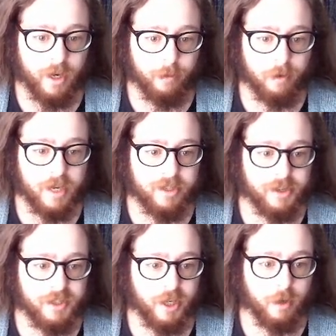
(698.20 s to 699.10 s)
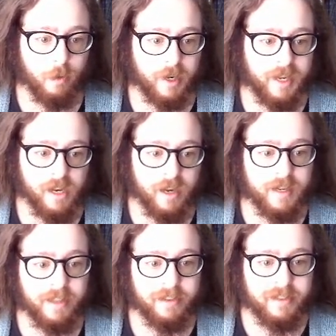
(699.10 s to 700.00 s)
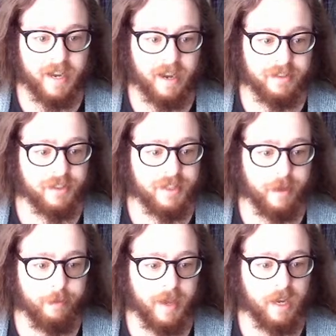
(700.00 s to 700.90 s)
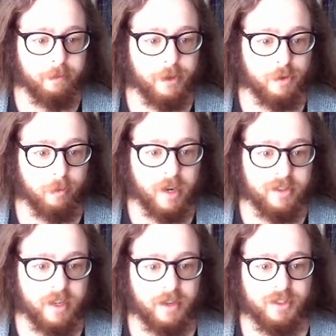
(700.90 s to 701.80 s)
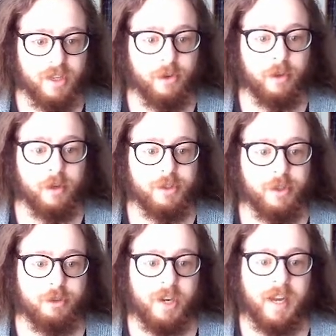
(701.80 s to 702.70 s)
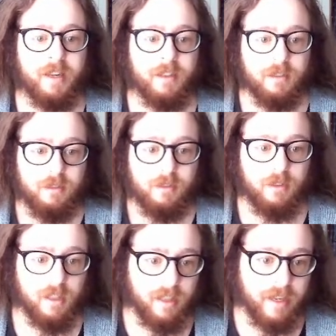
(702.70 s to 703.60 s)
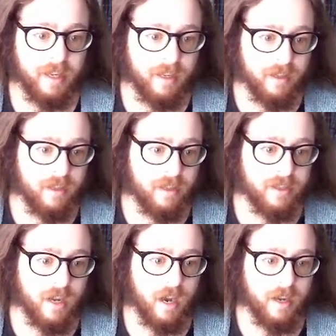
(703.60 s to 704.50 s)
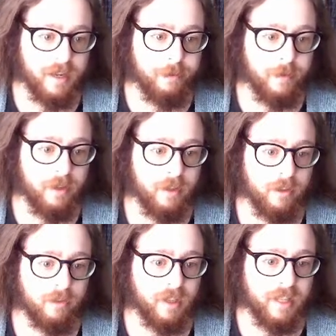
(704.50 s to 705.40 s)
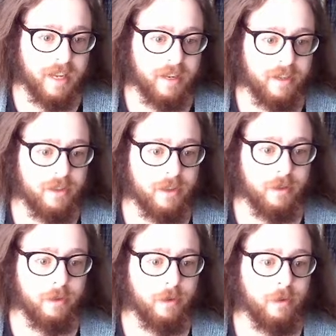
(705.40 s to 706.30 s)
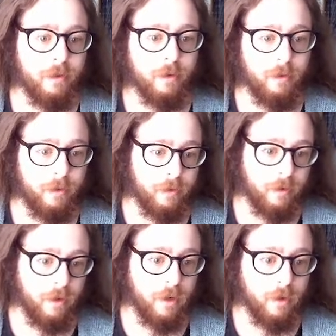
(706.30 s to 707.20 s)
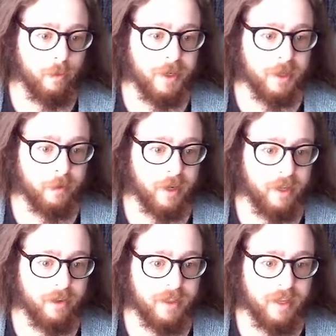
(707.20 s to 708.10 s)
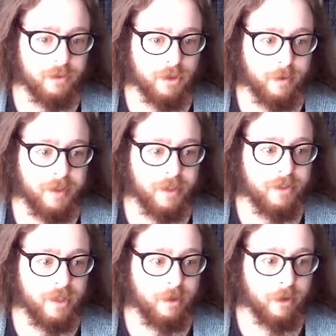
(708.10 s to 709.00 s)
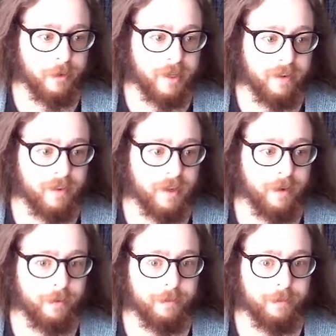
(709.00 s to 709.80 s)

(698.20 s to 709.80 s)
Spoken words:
projects that you're working on and the tasks that make up those projects, and you can also track, like, time related to when you're working on things or when they're due or whatever.